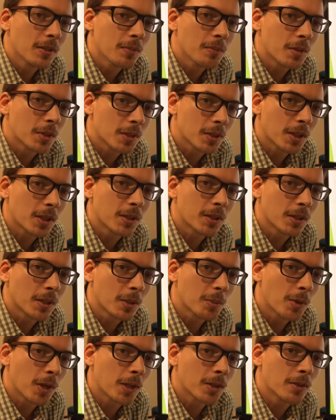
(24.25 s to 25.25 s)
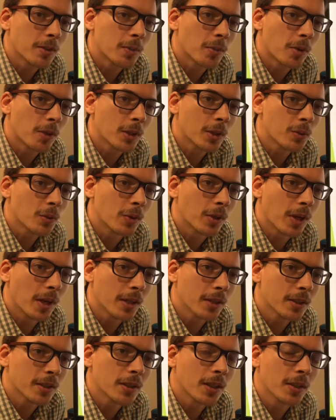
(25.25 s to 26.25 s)
Essentially, the Posture Report is where I
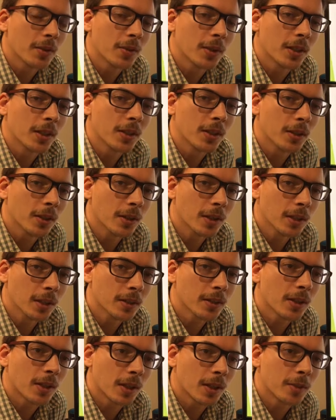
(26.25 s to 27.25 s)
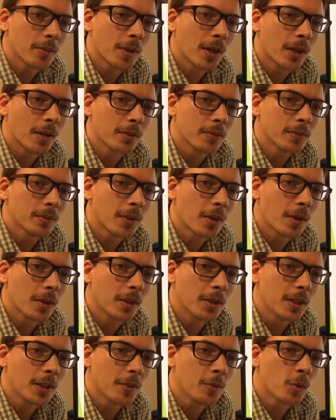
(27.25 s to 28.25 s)
just get really nerdy and talk about all the
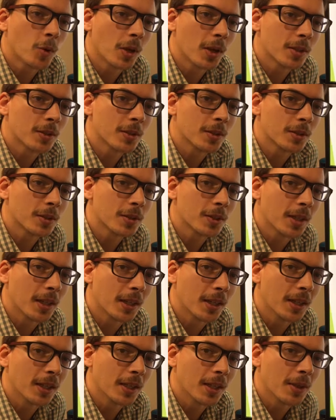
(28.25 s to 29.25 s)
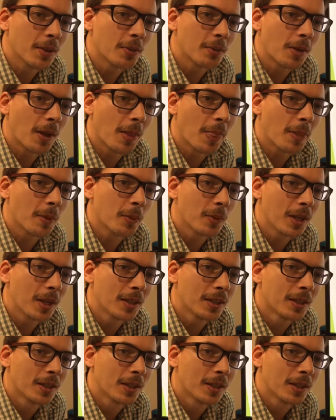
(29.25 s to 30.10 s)
deep questions that I get throughout the week.